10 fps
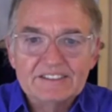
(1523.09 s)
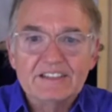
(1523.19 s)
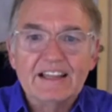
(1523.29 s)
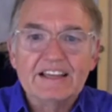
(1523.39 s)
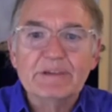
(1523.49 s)

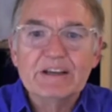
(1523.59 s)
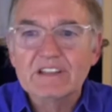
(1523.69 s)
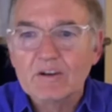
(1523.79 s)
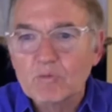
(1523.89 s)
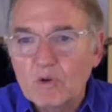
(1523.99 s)
They're like being
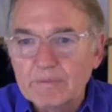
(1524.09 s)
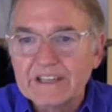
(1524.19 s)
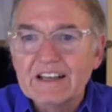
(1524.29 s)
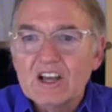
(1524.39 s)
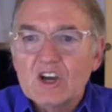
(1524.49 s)
with a
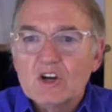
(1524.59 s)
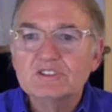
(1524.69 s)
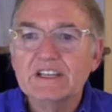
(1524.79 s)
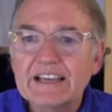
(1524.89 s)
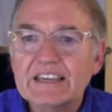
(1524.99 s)
woman who
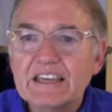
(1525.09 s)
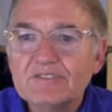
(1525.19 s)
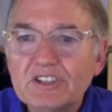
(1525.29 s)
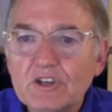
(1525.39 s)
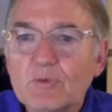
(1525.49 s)
says, I give to you.